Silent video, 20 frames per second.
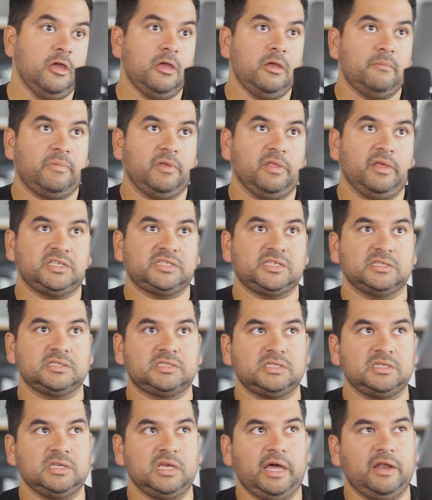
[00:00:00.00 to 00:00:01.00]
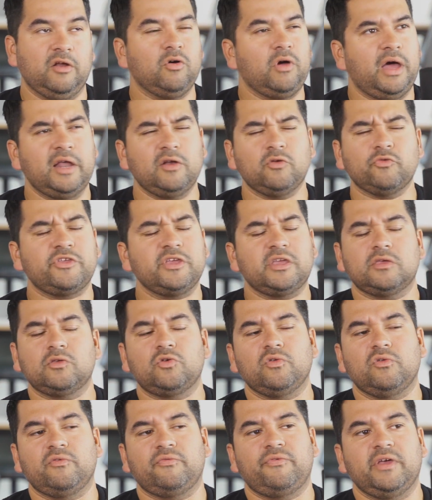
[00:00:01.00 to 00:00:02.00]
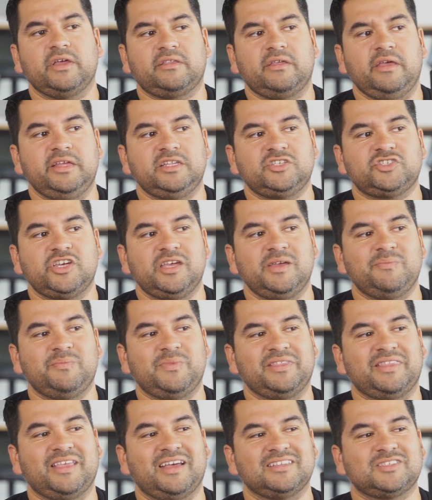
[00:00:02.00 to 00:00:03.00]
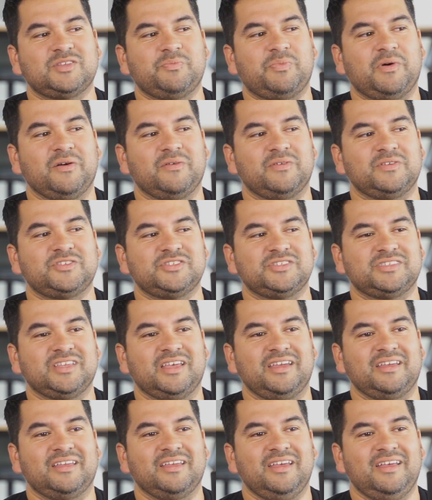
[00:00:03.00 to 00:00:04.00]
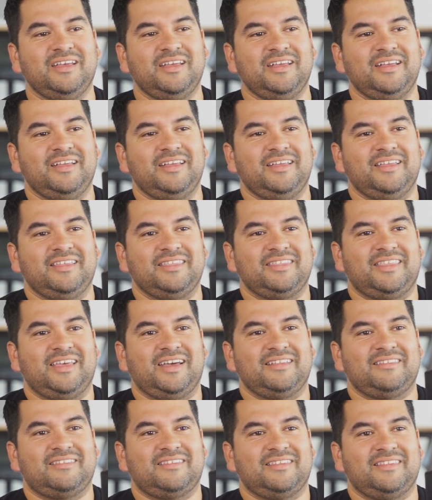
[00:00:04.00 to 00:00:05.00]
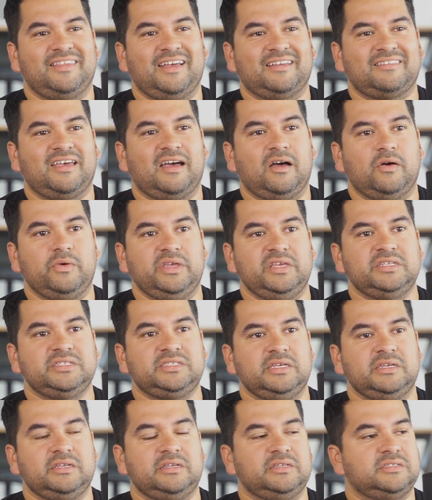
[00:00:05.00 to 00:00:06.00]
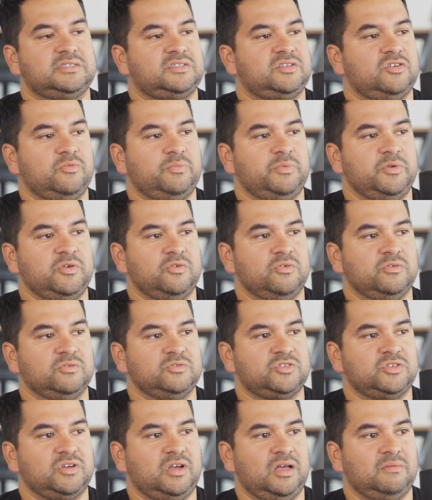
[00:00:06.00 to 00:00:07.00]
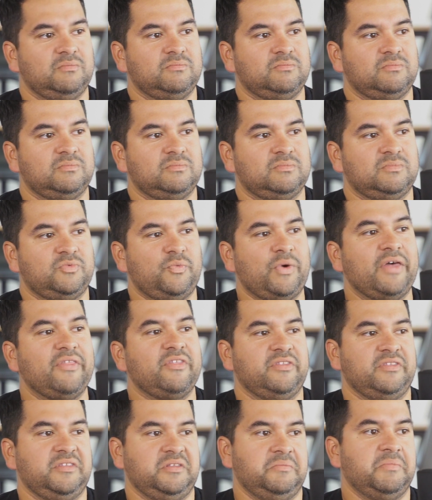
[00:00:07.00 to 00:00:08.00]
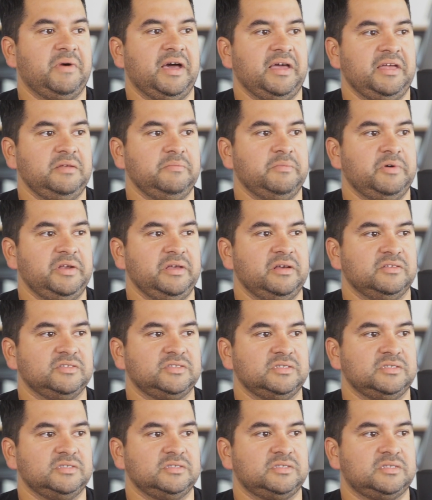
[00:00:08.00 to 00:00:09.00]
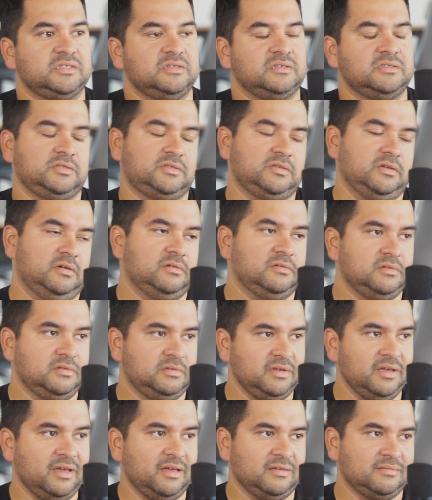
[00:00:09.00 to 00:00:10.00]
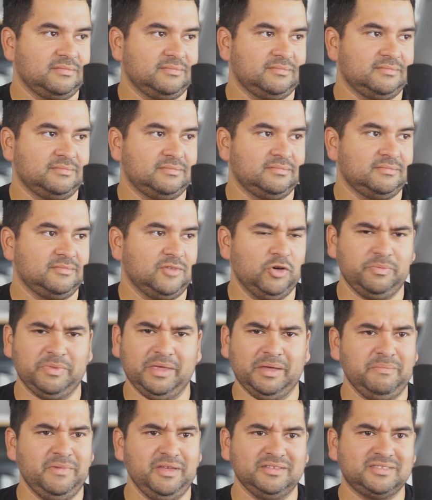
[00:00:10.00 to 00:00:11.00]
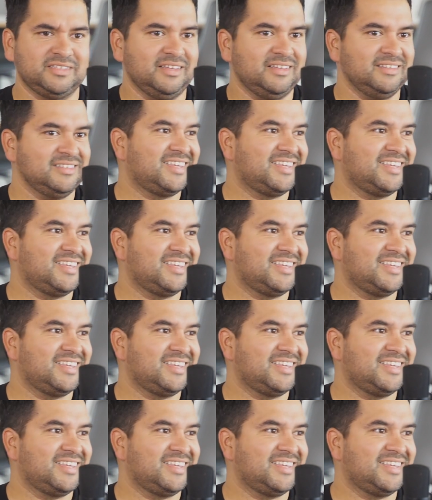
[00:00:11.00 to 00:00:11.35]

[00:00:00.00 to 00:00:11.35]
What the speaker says: But like, since I don't think it'll affect AJ, but that's the part where it's just like, that's how easy it is to open your own shop rather than to buy anybody else's. So yeah, I hope that made sense.